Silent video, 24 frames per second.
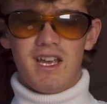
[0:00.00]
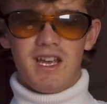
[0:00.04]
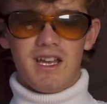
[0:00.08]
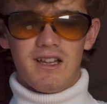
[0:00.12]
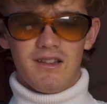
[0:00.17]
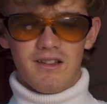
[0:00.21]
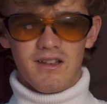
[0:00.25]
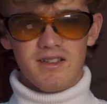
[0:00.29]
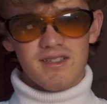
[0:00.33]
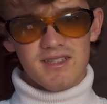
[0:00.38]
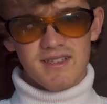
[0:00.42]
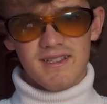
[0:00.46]

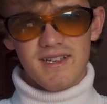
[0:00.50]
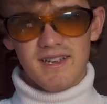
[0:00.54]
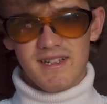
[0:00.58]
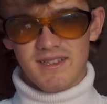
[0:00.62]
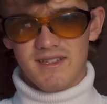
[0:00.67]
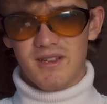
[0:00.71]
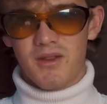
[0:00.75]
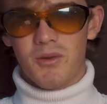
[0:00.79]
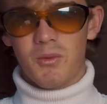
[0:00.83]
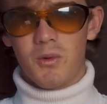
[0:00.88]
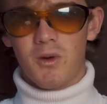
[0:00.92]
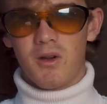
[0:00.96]
listening to
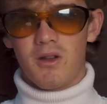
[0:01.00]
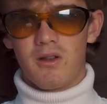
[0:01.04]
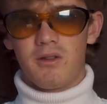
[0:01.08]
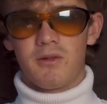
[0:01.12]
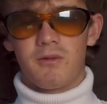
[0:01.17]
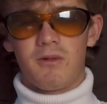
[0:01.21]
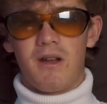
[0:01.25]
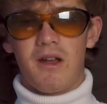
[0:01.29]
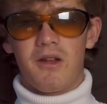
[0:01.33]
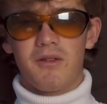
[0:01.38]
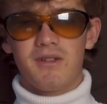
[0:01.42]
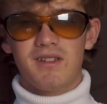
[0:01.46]
the world
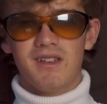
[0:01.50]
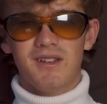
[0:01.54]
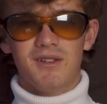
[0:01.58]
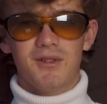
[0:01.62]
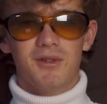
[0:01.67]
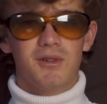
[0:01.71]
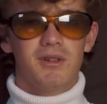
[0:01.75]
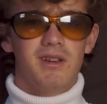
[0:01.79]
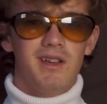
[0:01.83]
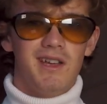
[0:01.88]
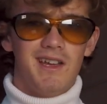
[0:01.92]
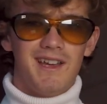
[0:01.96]
around you,
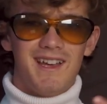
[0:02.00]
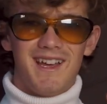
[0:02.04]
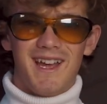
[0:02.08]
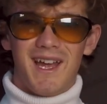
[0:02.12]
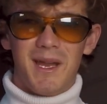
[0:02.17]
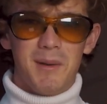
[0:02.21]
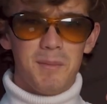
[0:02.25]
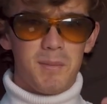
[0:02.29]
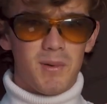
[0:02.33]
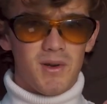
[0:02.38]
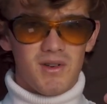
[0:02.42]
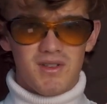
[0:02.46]

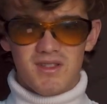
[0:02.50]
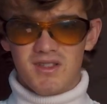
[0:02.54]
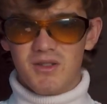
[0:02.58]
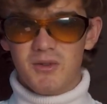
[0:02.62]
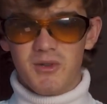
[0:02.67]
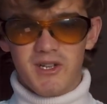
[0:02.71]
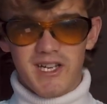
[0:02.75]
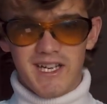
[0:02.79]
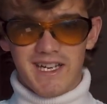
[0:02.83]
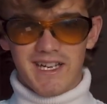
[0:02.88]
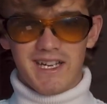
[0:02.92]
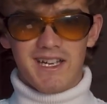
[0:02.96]
and
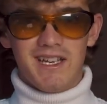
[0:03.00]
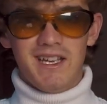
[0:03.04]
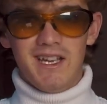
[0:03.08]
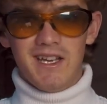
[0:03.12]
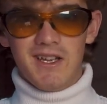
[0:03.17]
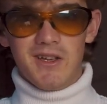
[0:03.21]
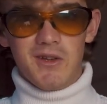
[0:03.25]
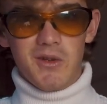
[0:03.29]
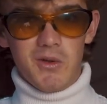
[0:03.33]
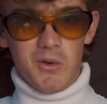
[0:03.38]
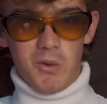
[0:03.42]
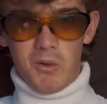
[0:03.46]
pursuing
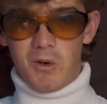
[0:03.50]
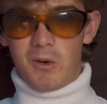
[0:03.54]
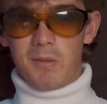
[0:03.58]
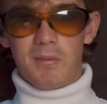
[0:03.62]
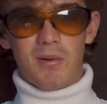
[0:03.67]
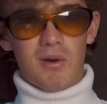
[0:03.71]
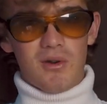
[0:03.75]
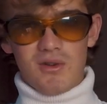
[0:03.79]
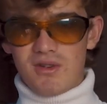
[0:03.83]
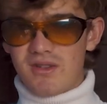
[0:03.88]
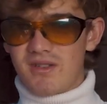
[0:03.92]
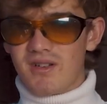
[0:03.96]
your
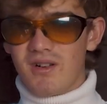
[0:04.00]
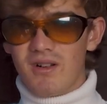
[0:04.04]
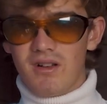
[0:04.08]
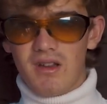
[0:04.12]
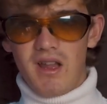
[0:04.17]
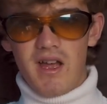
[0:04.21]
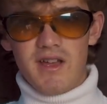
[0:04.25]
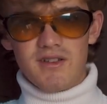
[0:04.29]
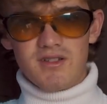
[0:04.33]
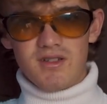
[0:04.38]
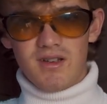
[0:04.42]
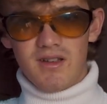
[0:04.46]
personal
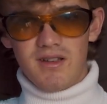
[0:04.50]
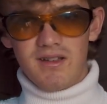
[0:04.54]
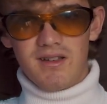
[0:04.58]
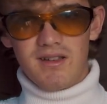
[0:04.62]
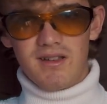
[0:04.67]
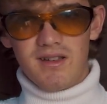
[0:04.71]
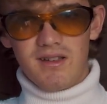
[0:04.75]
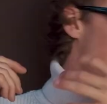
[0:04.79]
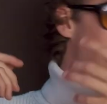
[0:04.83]
legend.